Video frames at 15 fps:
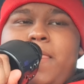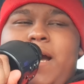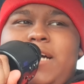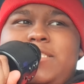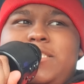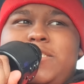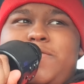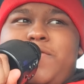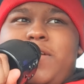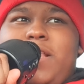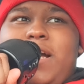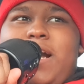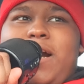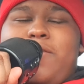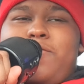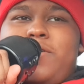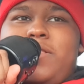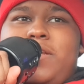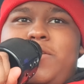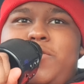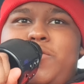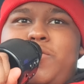I just feel like I don't
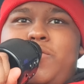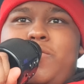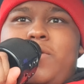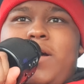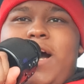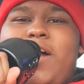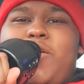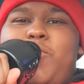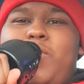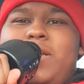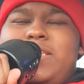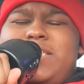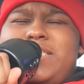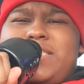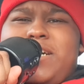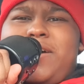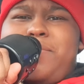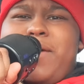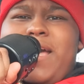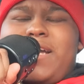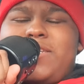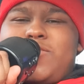want to just come
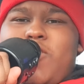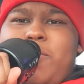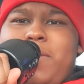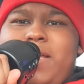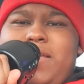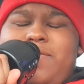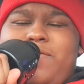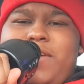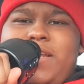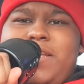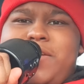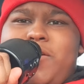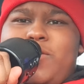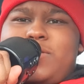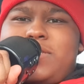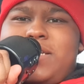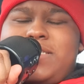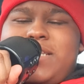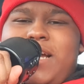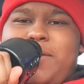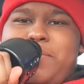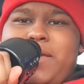back and start making videos. And
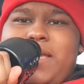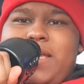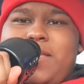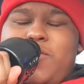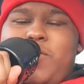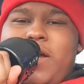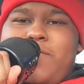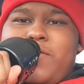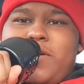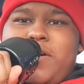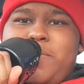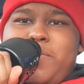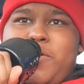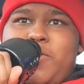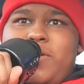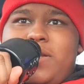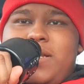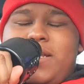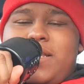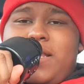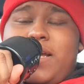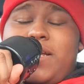it's like, man, you haven't uploaded
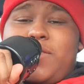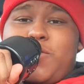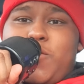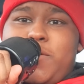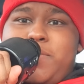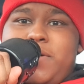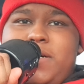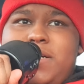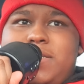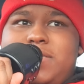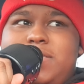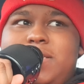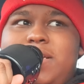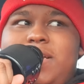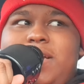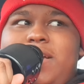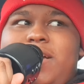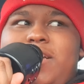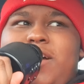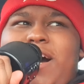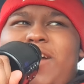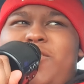in like 3 months.
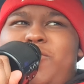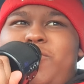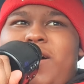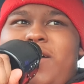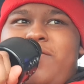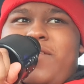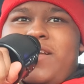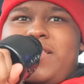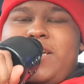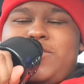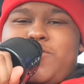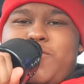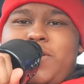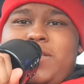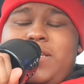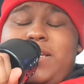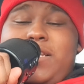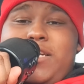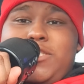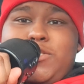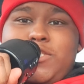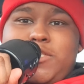I feel like that's really
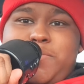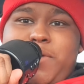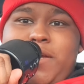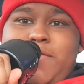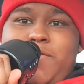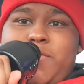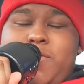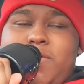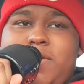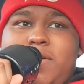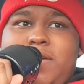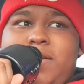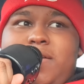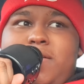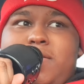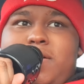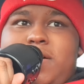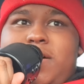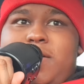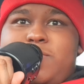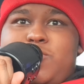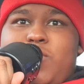disrespectful.
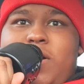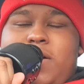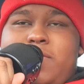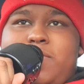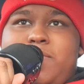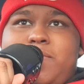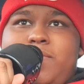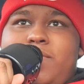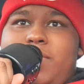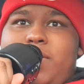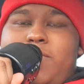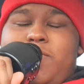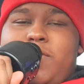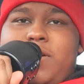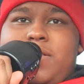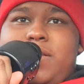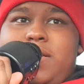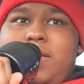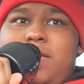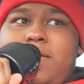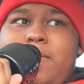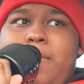So I
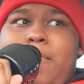really